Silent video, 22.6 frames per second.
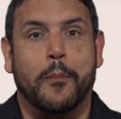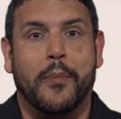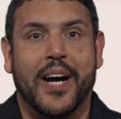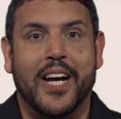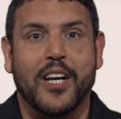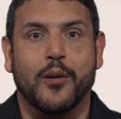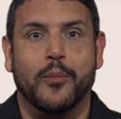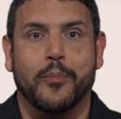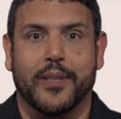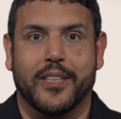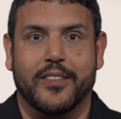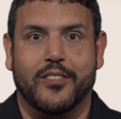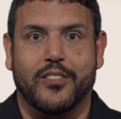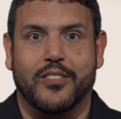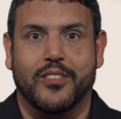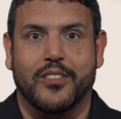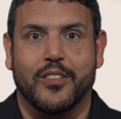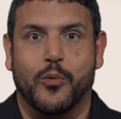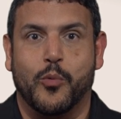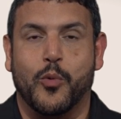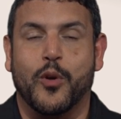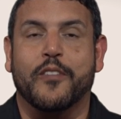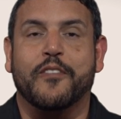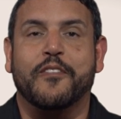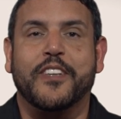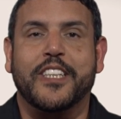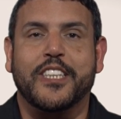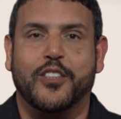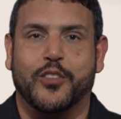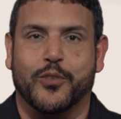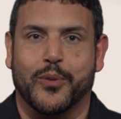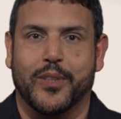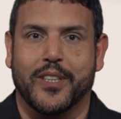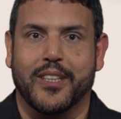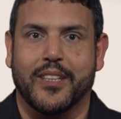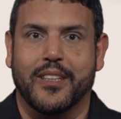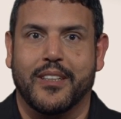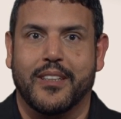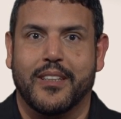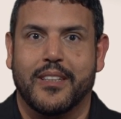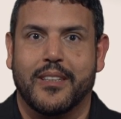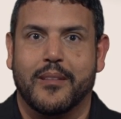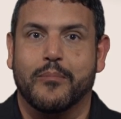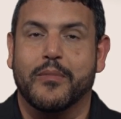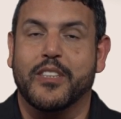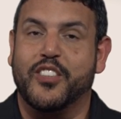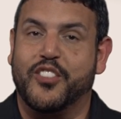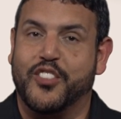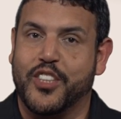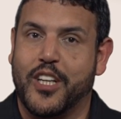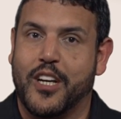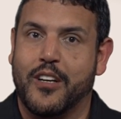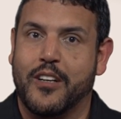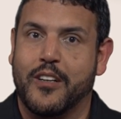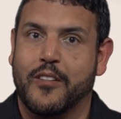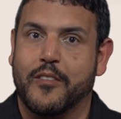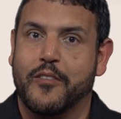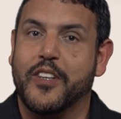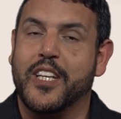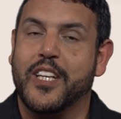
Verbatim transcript: of BioBitz, we're featuring Michelle